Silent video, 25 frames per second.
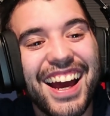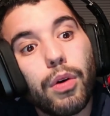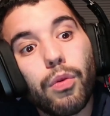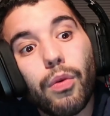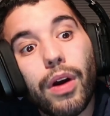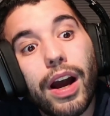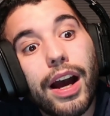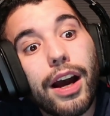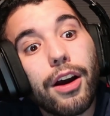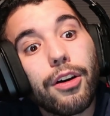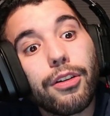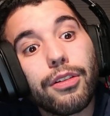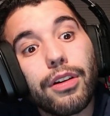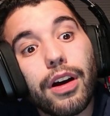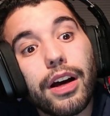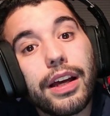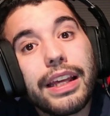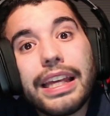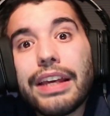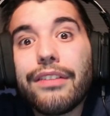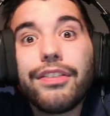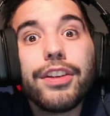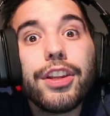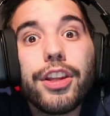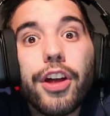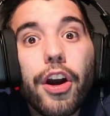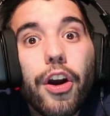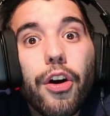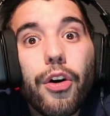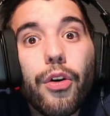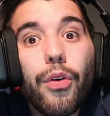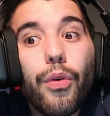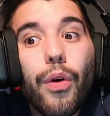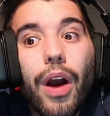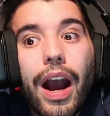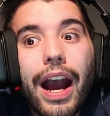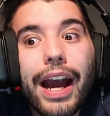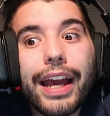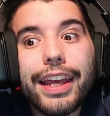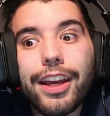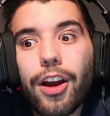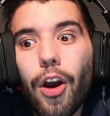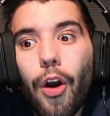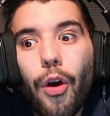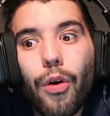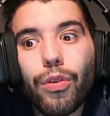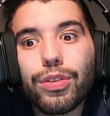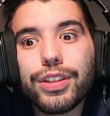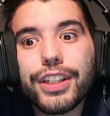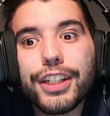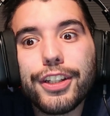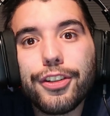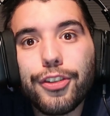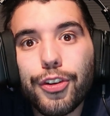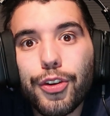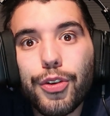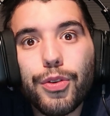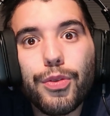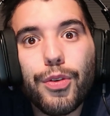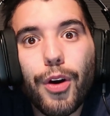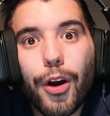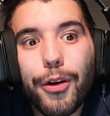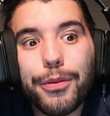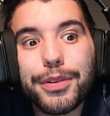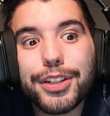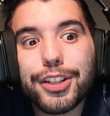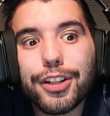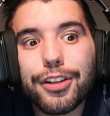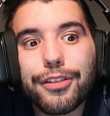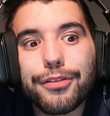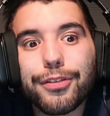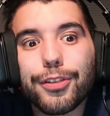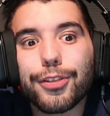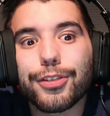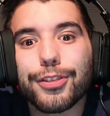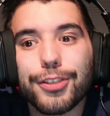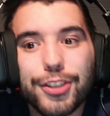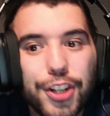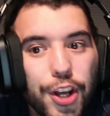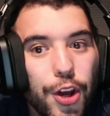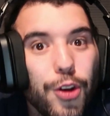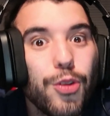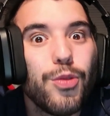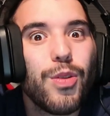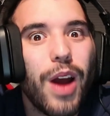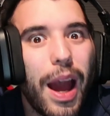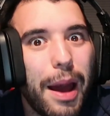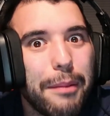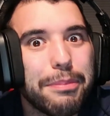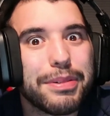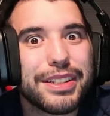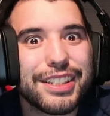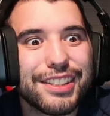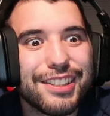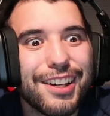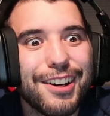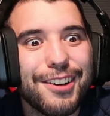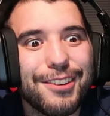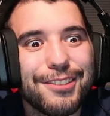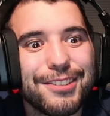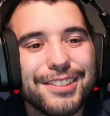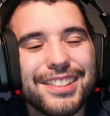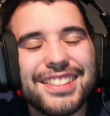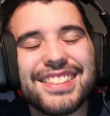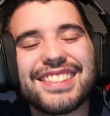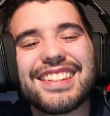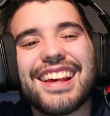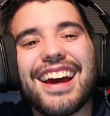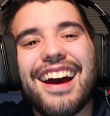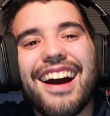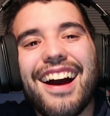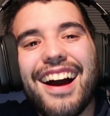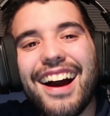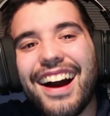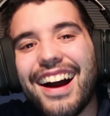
But wow, even though I only knew Obito for two episodes,